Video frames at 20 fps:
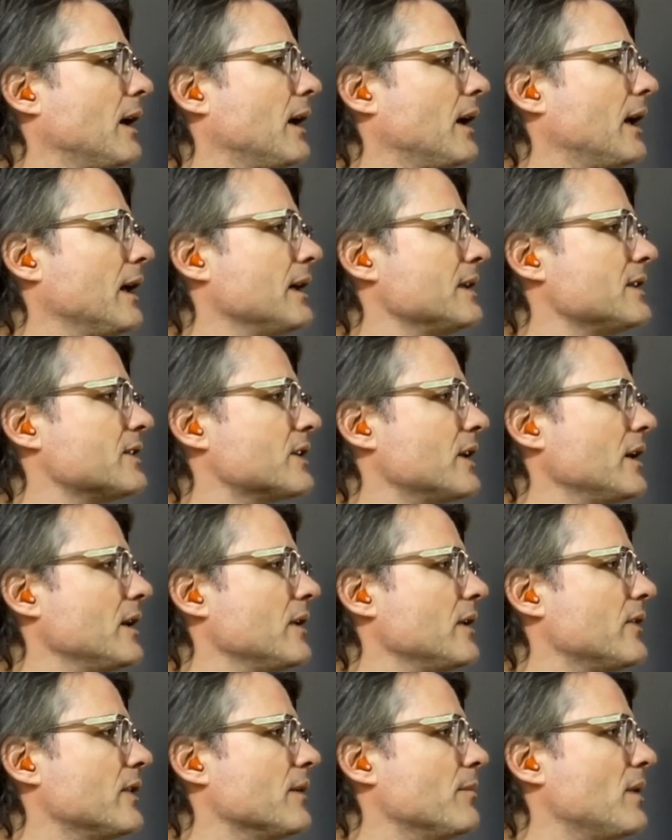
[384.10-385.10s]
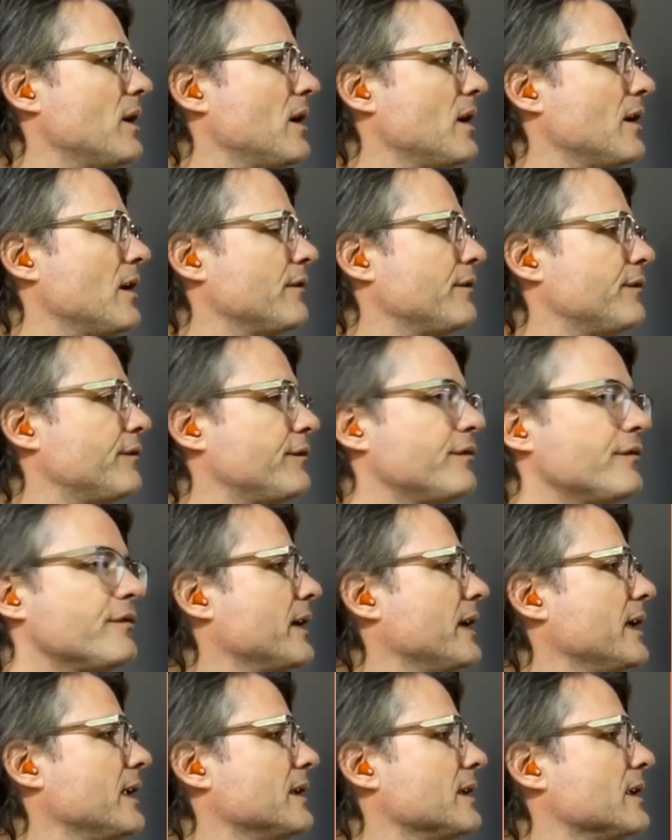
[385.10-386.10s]
I started them off
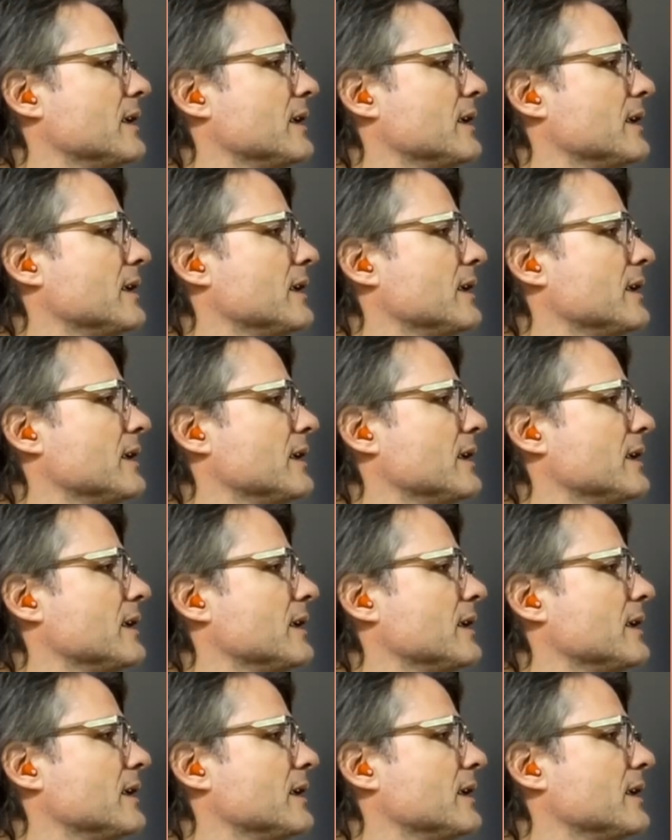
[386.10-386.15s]
in